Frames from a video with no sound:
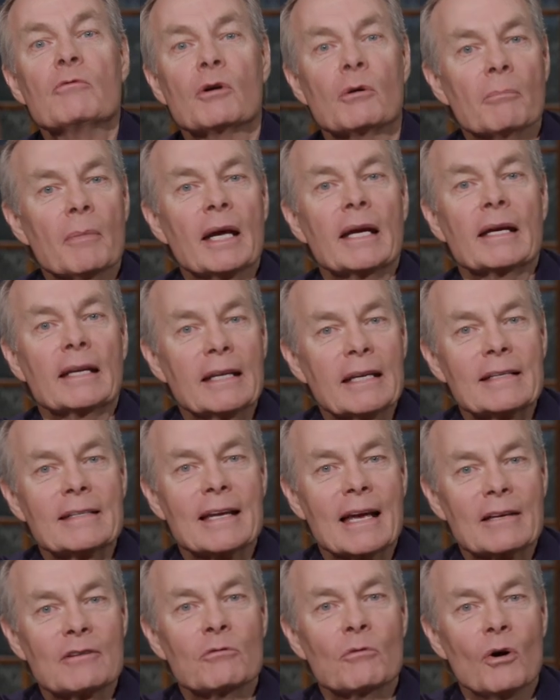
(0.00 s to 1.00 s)
were making as
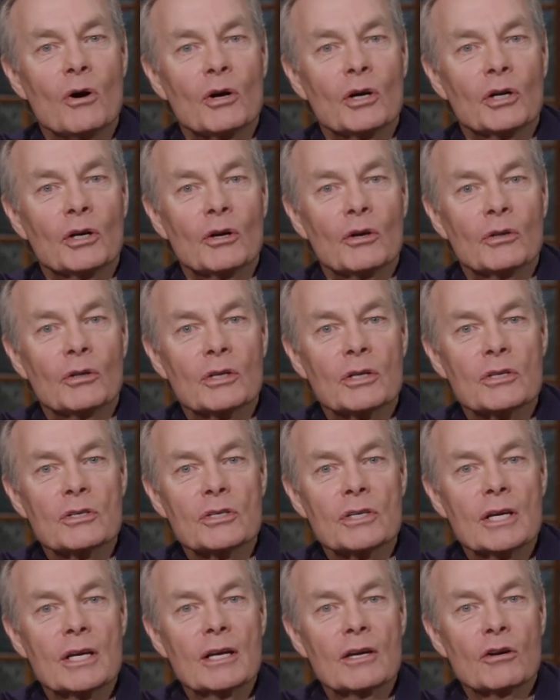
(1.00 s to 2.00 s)
I was walking on
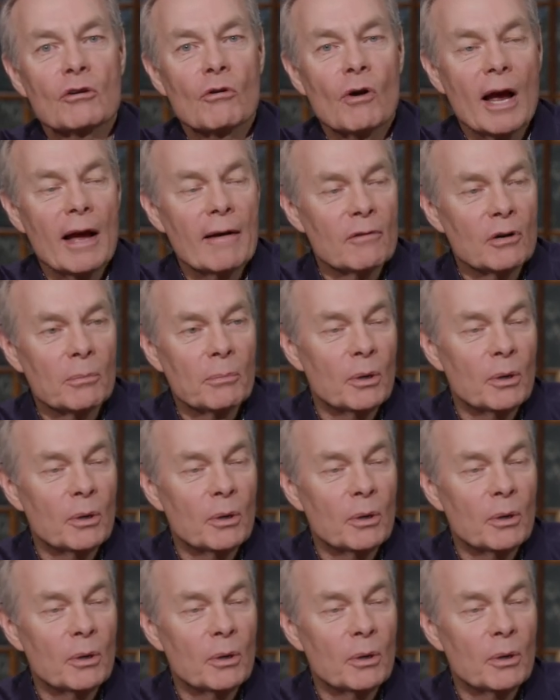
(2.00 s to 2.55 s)
this gravel.